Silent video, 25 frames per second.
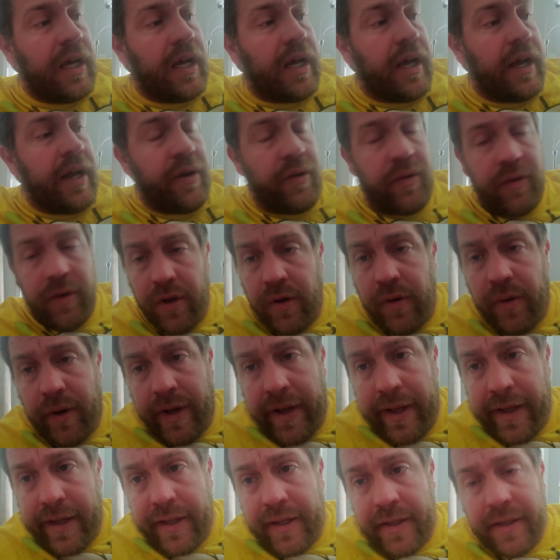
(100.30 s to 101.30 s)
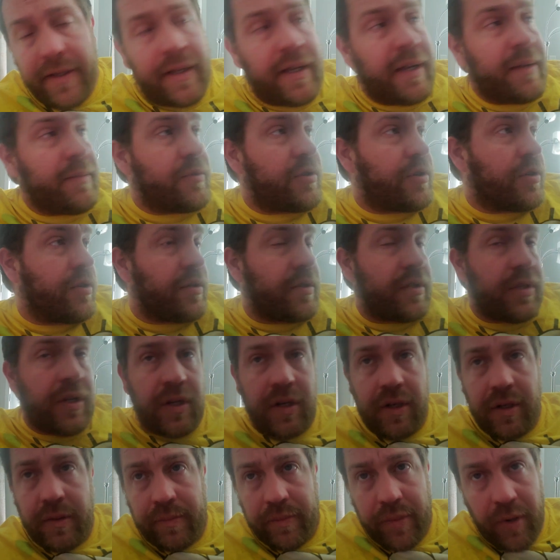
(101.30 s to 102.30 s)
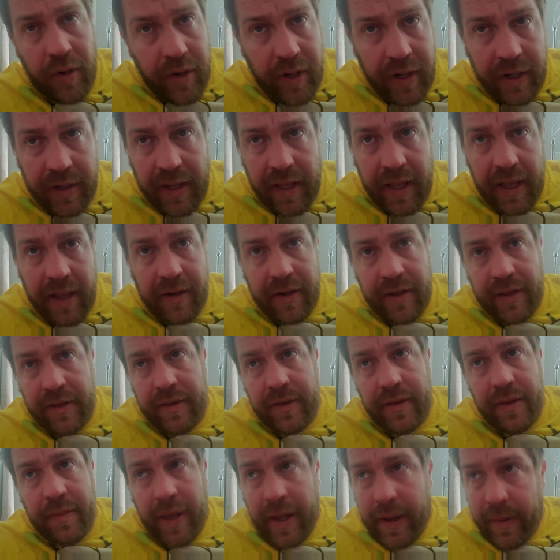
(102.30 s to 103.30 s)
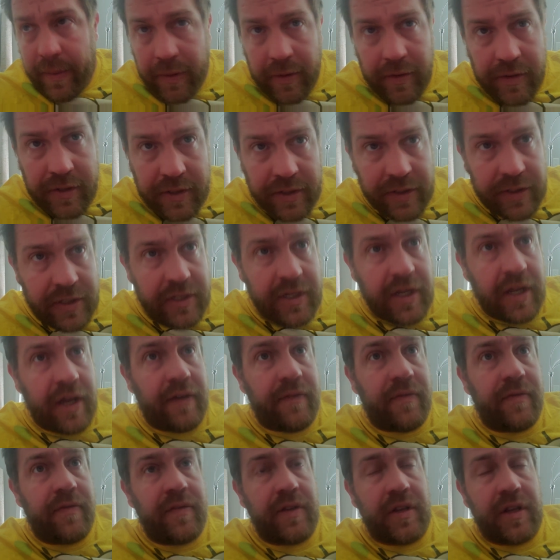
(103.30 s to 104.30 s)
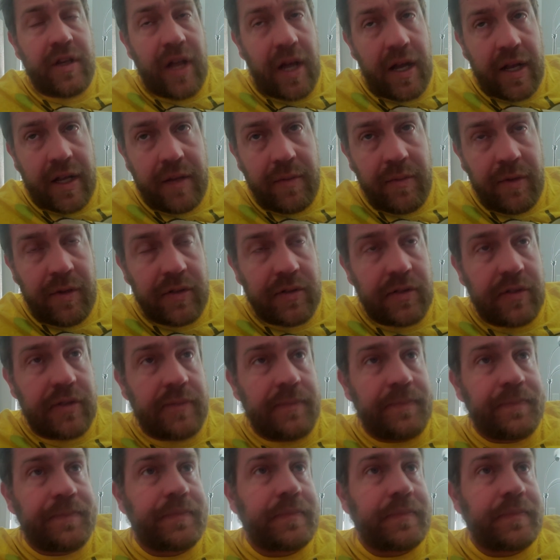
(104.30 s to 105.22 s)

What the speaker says: I don't know why. I'm sure it's all broken down in the papers and stuff and the documents.